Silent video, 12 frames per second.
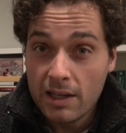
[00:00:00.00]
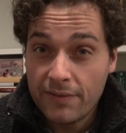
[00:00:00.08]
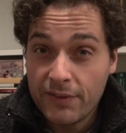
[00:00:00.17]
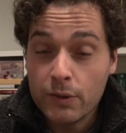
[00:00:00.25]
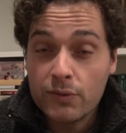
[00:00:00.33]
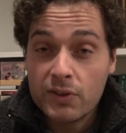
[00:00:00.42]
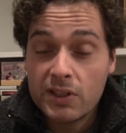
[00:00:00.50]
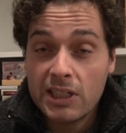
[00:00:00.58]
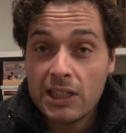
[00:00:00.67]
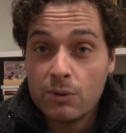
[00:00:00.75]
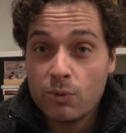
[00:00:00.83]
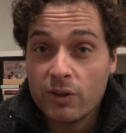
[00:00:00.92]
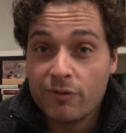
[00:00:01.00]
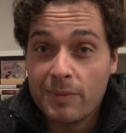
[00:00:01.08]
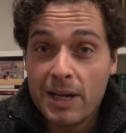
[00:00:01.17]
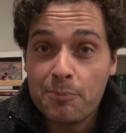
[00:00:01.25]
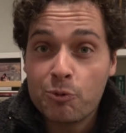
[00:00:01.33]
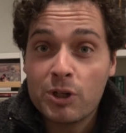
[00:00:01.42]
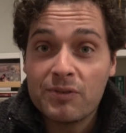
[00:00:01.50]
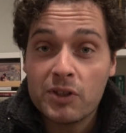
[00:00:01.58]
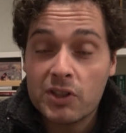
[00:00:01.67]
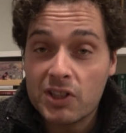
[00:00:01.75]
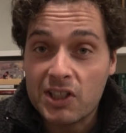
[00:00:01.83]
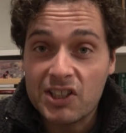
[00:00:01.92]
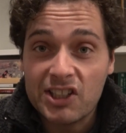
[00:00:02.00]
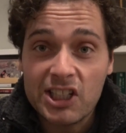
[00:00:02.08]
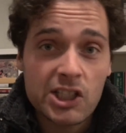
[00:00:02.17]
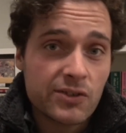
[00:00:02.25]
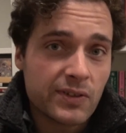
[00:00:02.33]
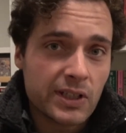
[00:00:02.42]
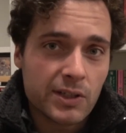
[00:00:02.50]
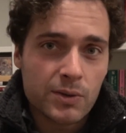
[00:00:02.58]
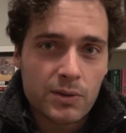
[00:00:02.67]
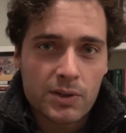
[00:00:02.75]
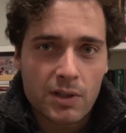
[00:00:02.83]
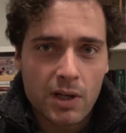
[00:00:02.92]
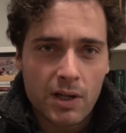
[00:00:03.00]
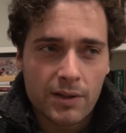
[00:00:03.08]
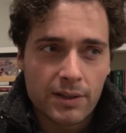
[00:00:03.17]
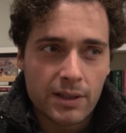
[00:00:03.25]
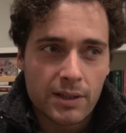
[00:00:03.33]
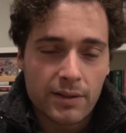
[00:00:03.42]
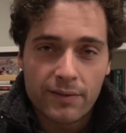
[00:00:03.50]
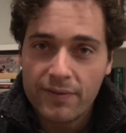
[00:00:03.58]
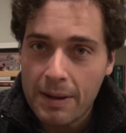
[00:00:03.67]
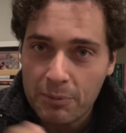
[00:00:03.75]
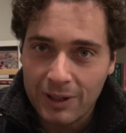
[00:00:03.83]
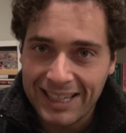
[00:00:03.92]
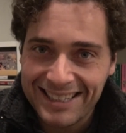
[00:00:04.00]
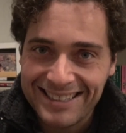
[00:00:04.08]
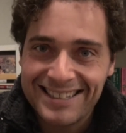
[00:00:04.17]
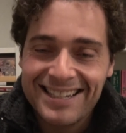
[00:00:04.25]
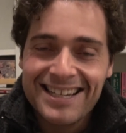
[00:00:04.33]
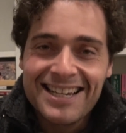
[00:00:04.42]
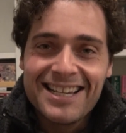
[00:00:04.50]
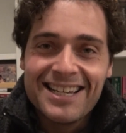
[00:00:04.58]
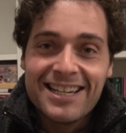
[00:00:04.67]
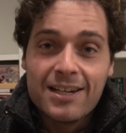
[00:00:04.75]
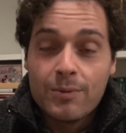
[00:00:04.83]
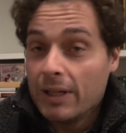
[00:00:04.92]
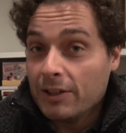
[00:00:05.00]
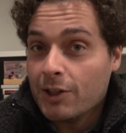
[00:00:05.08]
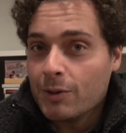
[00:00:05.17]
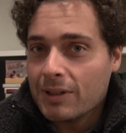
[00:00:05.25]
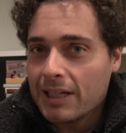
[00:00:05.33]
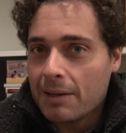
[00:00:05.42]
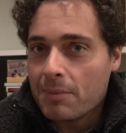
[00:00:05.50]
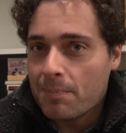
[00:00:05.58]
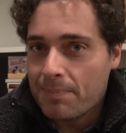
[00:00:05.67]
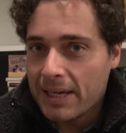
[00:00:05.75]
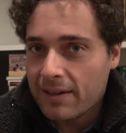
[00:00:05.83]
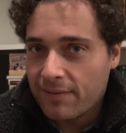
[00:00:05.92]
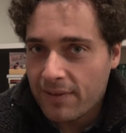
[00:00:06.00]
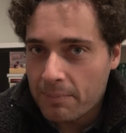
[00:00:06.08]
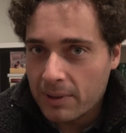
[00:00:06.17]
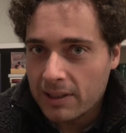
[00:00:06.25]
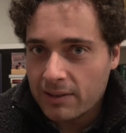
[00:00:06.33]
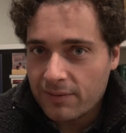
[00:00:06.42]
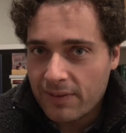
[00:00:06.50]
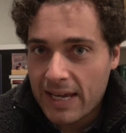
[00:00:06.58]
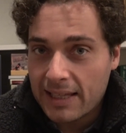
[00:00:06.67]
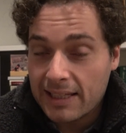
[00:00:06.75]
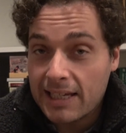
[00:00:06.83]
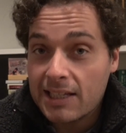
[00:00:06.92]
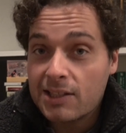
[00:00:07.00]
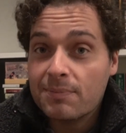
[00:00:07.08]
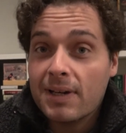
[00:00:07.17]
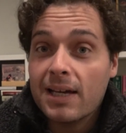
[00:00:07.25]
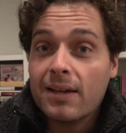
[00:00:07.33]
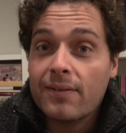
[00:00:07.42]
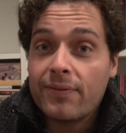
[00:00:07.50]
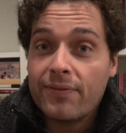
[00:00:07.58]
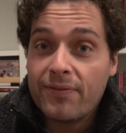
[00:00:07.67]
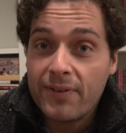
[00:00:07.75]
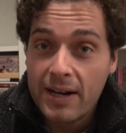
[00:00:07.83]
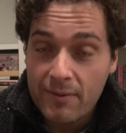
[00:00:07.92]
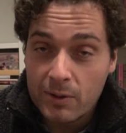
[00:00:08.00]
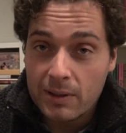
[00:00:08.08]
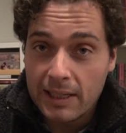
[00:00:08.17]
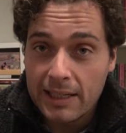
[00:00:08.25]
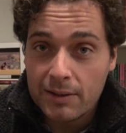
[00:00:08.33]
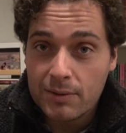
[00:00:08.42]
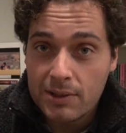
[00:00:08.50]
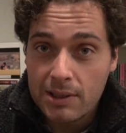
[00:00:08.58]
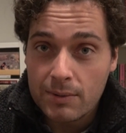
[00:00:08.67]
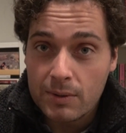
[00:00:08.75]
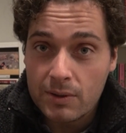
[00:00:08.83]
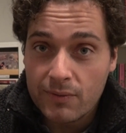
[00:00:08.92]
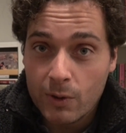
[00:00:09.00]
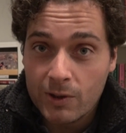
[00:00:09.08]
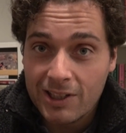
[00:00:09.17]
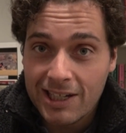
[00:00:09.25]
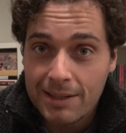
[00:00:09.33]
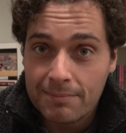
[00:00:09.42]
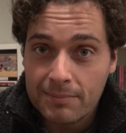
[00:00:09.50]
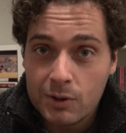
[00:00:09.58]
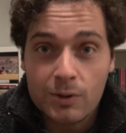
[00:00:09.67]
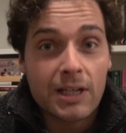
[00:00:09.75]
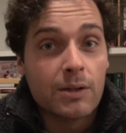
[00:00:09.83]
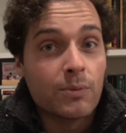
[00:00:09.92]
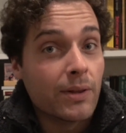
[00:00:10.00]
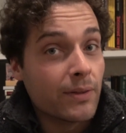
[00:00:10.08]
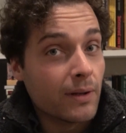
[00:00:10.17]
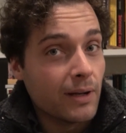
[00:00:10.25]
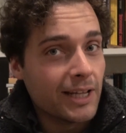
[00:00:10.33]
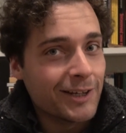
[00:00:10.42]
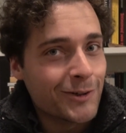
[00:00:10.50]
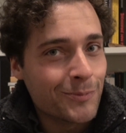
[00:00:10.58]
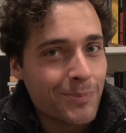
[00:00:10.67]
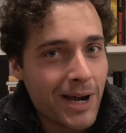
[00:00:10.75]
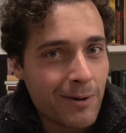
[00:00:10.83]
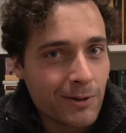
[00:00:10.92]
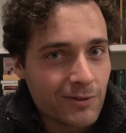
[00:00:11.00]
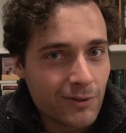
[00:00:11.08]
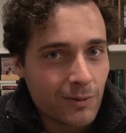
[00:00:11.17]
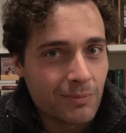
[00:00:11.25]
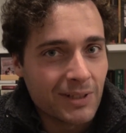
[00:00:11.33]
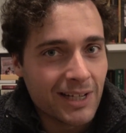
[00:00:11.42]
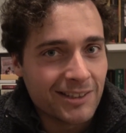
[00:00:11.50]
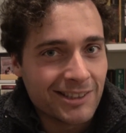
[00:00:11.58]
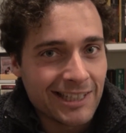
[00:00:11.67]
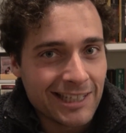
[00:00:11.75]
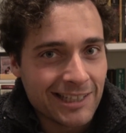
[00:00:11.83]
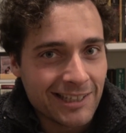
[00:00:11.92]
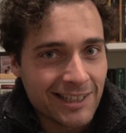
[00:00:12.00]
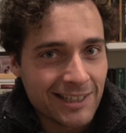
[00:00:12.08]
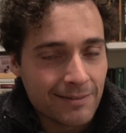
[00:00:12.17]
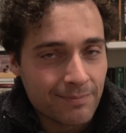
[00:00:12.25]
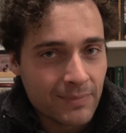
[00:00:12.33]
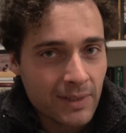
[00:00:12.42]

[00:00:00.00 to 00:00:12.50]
If you've seen one of my previous niche videos on Fabuland, well, you know that I'm a big Fabuland fan. It's my favorite LEGO series of all time, together with LEGO Pirates from 1989.